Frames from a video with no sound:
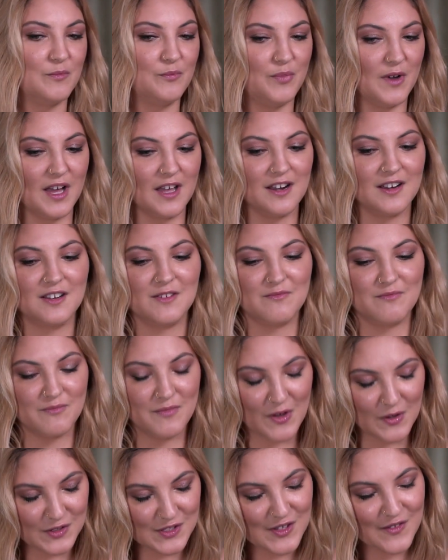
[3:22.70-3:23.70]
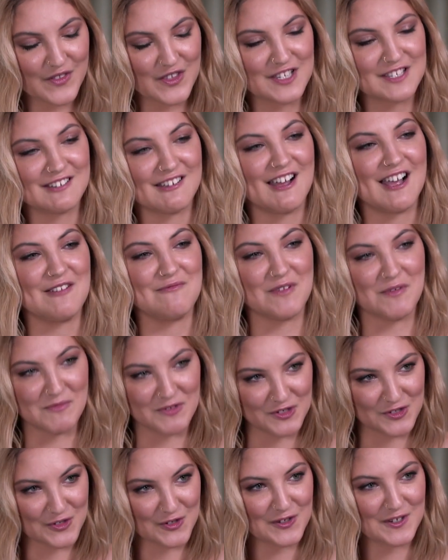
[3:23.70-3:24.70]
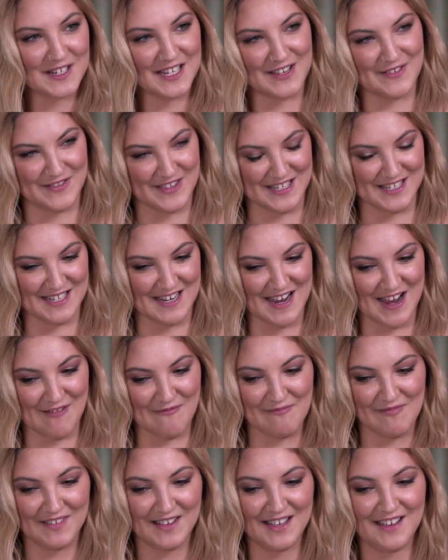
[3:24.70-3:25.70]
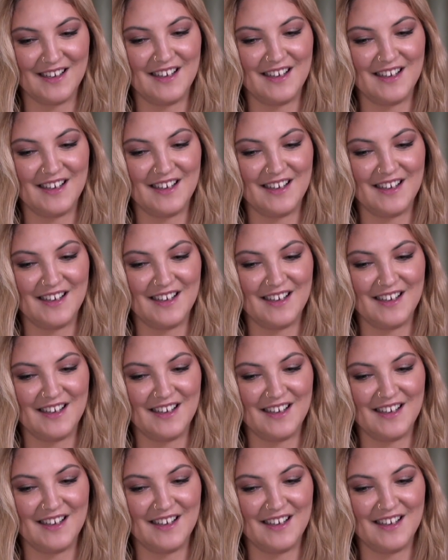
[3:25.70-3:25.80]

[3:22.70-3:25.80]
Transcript: But most of the time, a majority of the time,